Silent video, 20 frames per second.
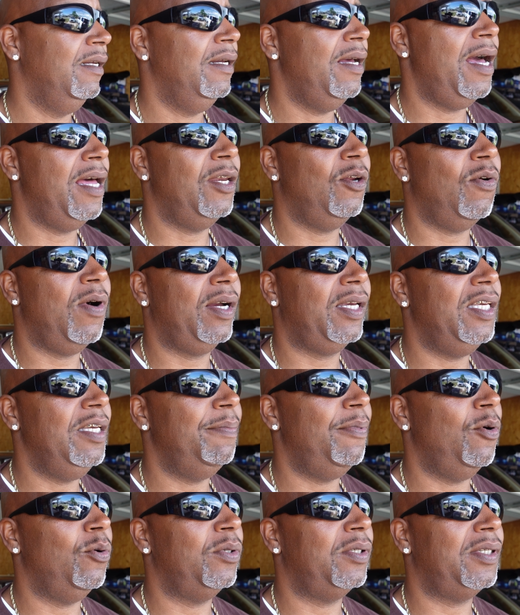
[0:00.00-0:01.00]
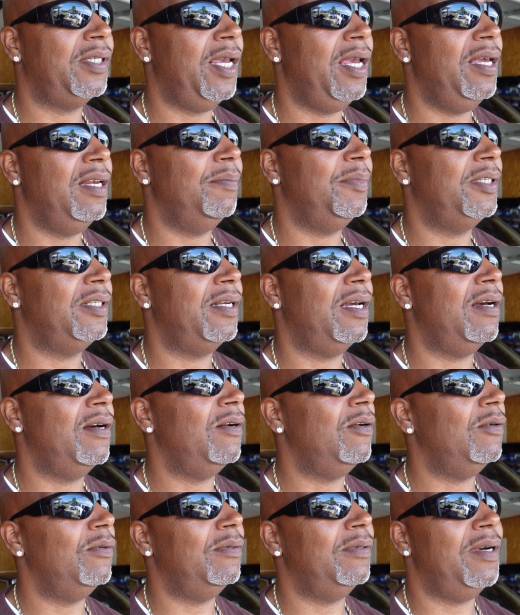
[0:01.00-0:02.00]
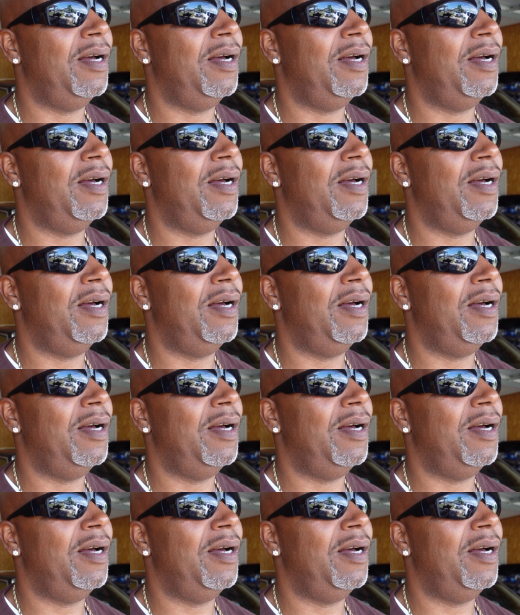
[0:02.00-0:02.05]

I know I keep on saying it, but y'all,